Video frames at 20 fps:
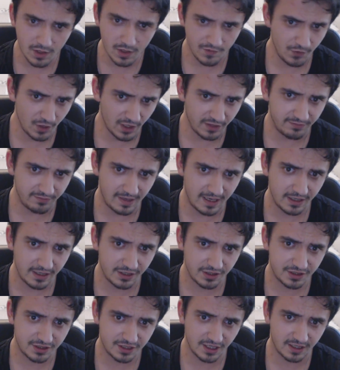if you have money
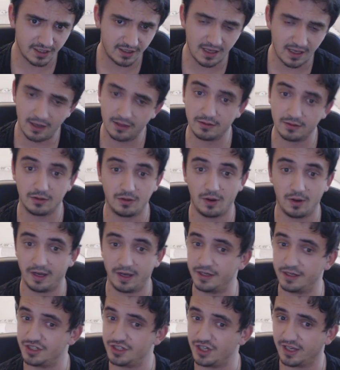to check it out, go
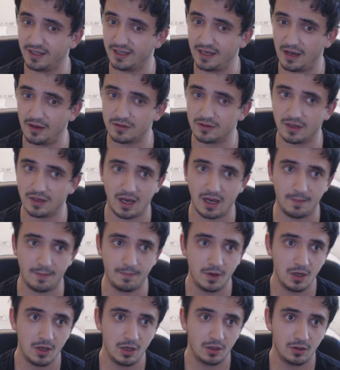ahead and check it out.
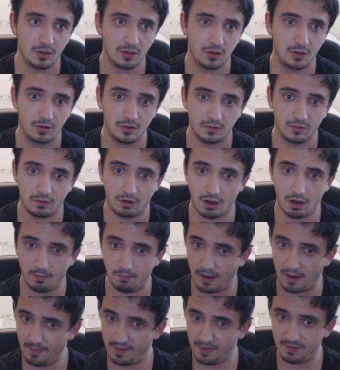
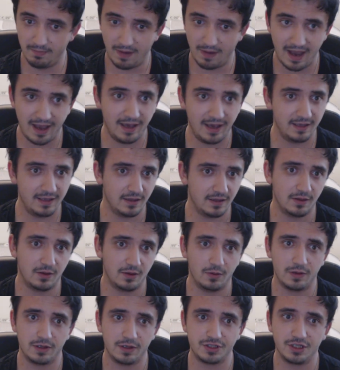I mean, buy it and
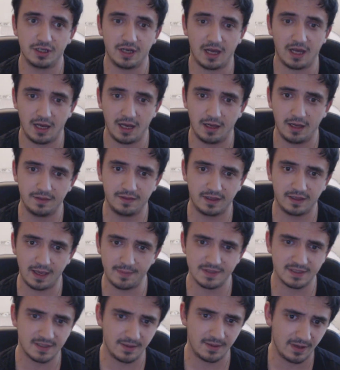all that shit. The
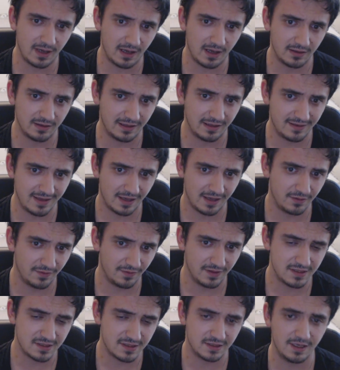game is coming out at the end
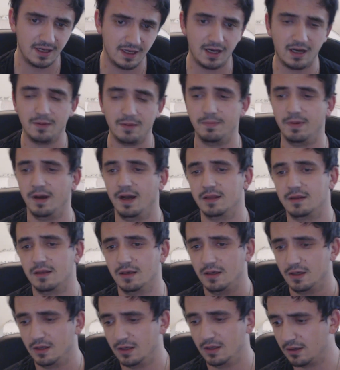of this year,
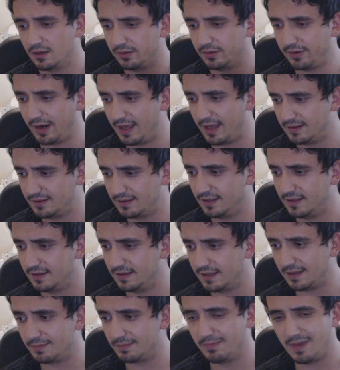but
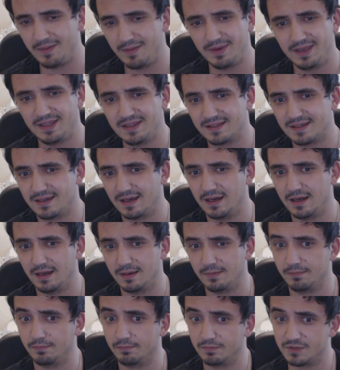granted that maybe it's
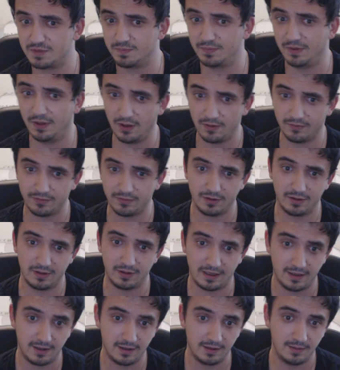gonna spill over
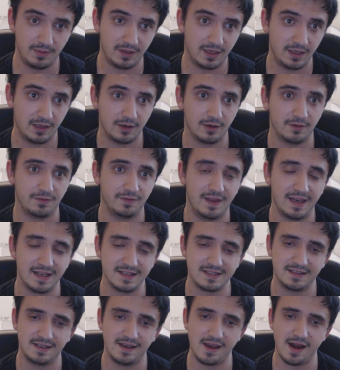the beginning of
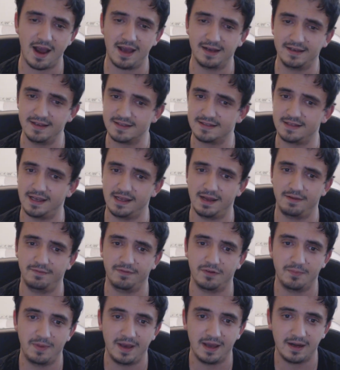next year. I did sign
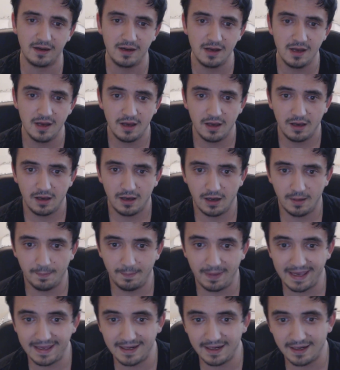up for beta,
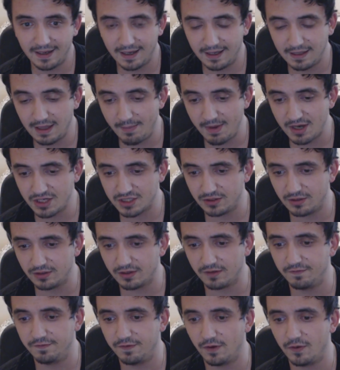and I'm actually
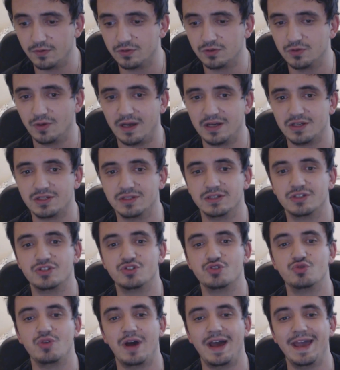looking forward to actually
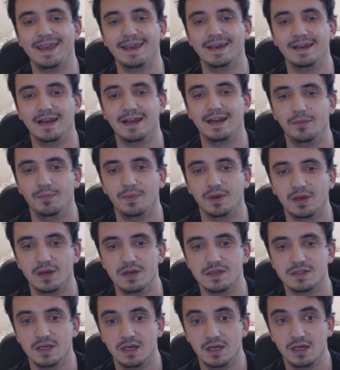trying it out,
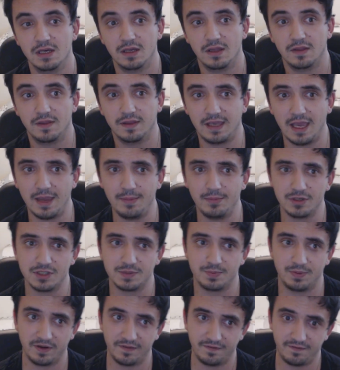because the game
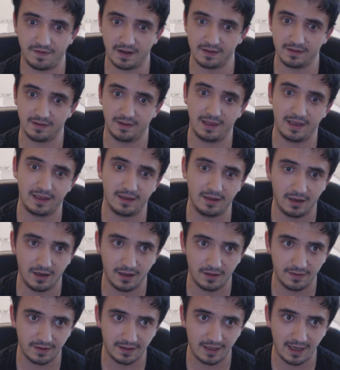looks pretty fun.
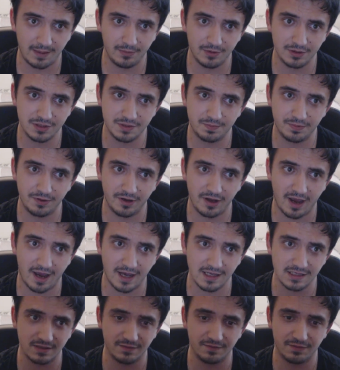The game looks pretty
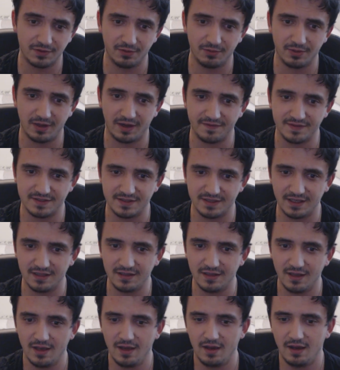awesome from what I've
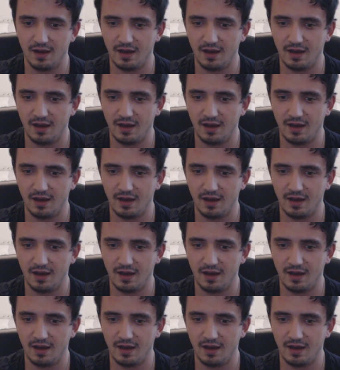seen.